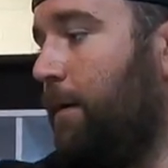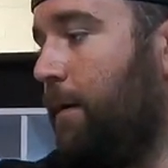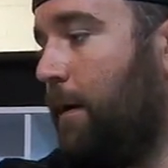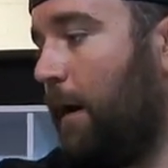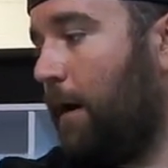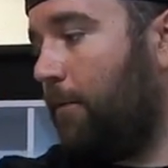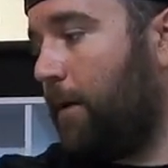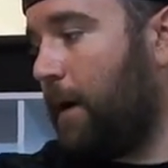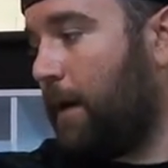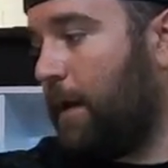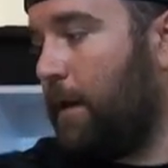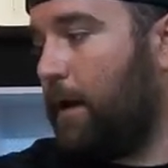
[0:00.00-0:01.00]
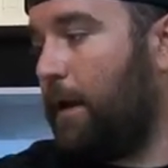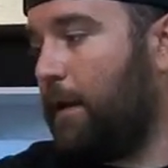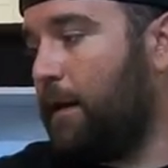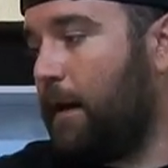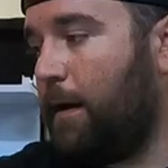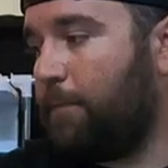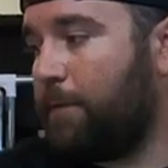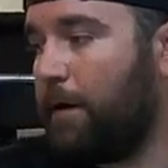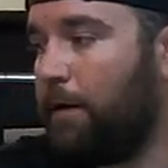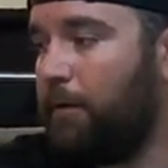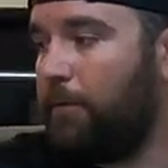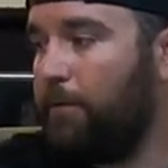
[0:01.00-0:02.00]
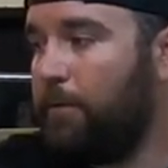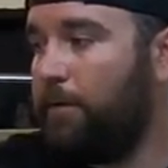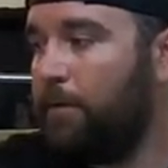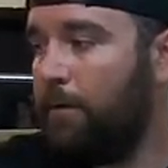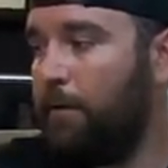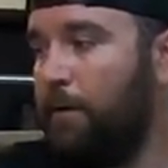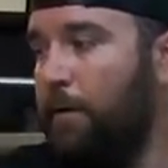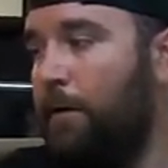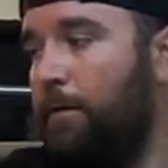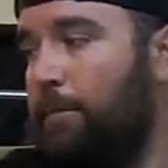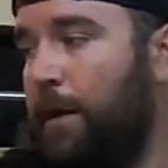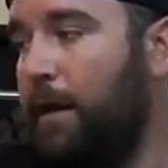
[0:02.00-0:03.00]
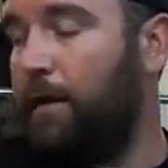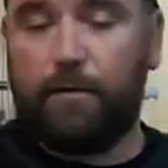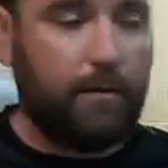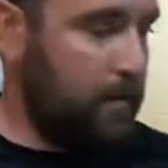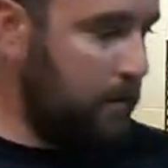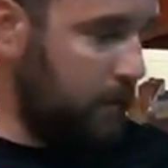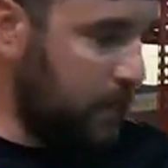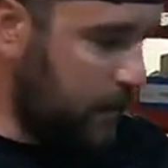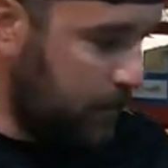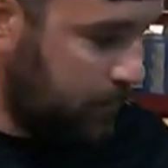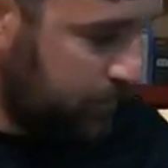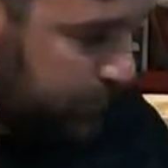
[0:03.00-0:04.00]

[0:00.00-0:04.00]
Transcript: Now we got to get a Namco PS2 game.